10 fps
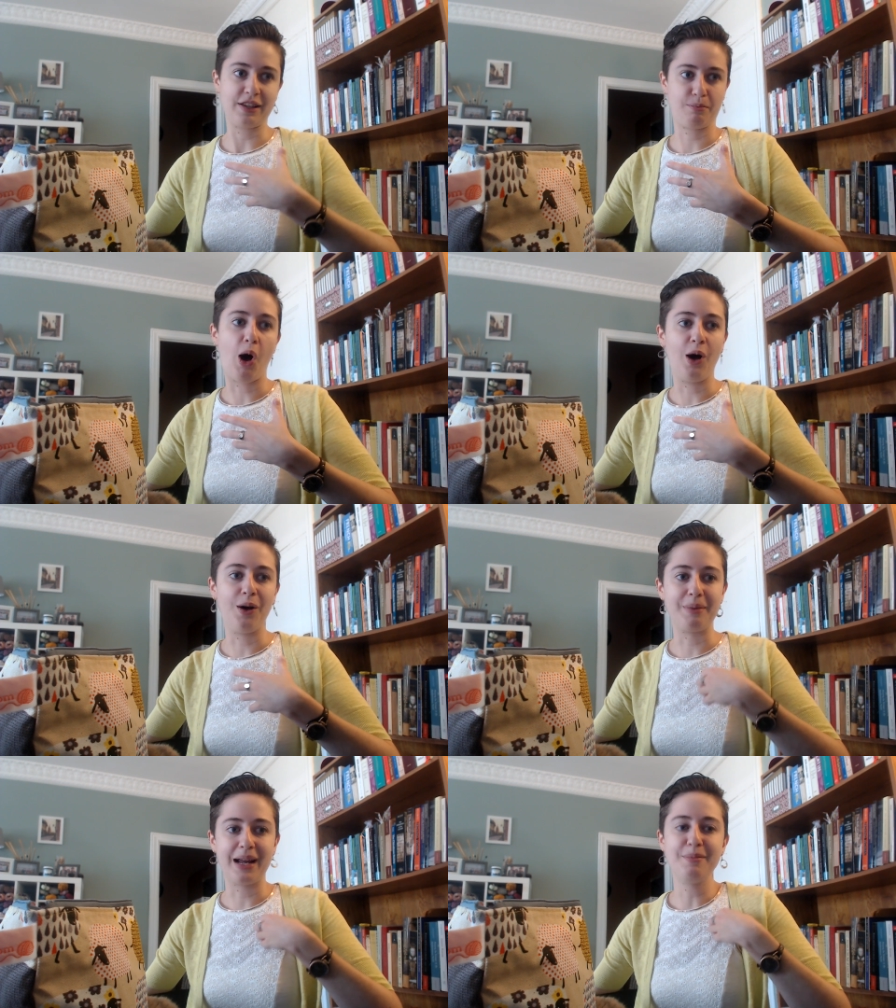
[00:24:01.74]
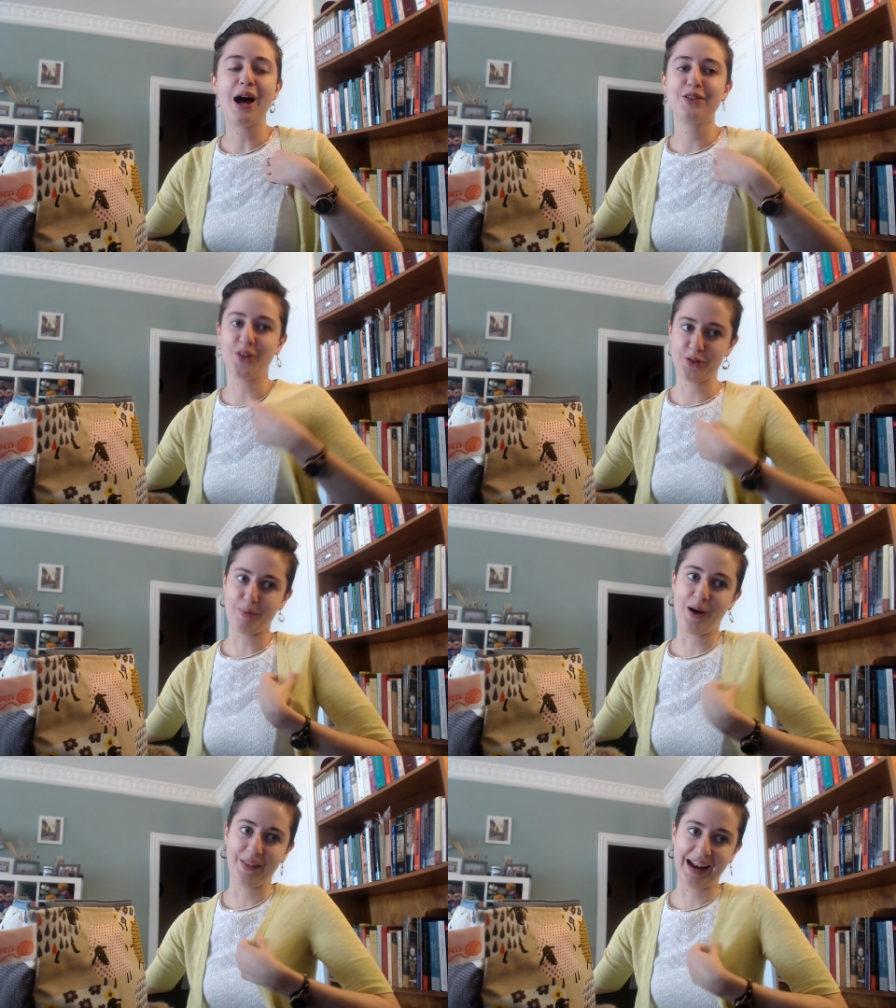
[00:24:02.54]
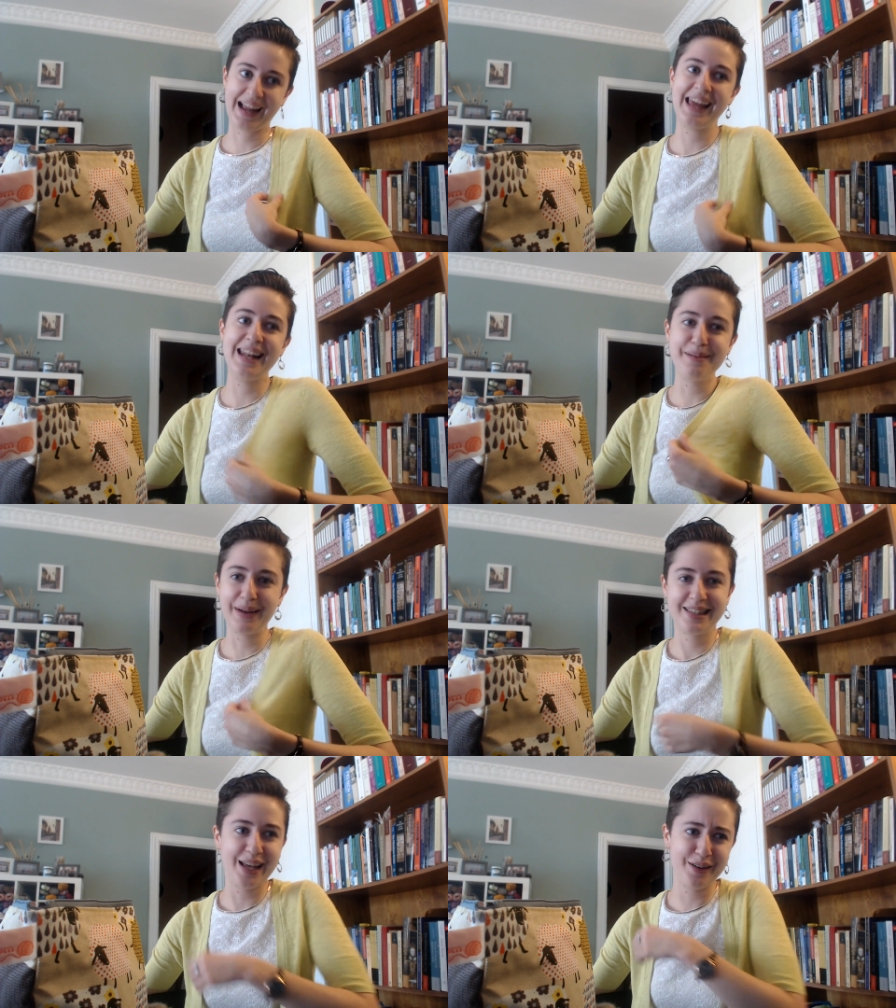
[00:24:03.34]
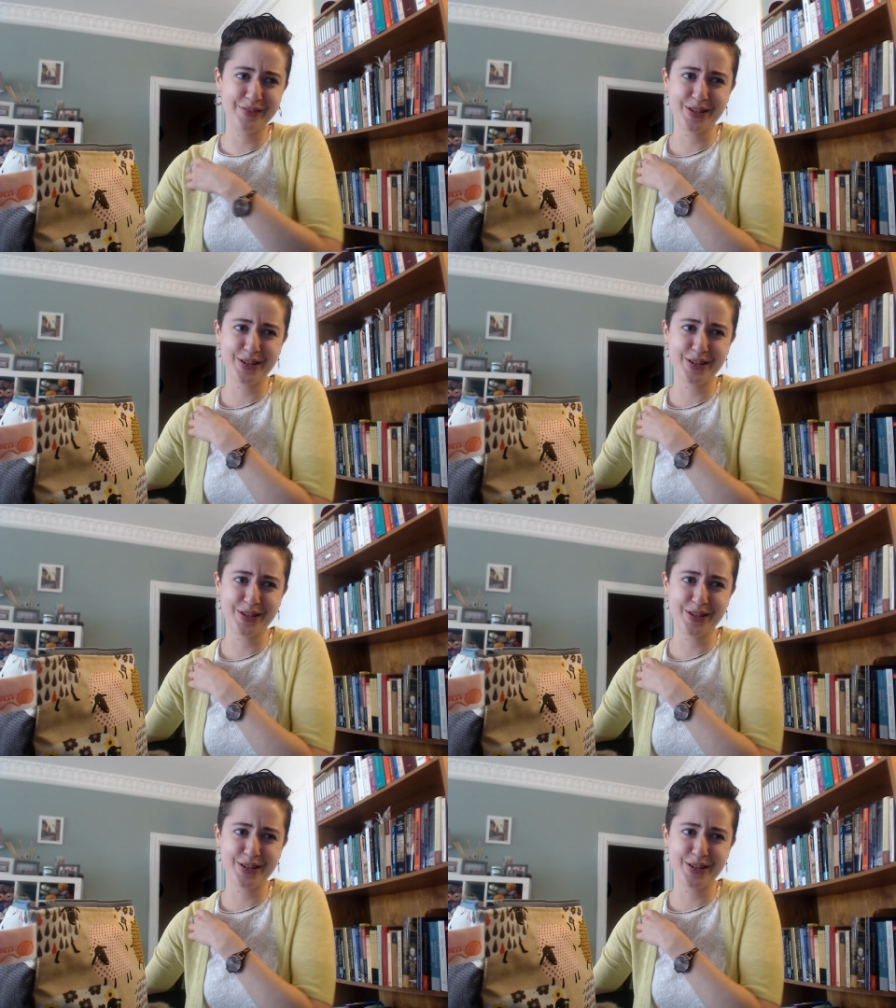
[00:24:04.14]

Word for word: small, but I'm not so small that I can knit myself a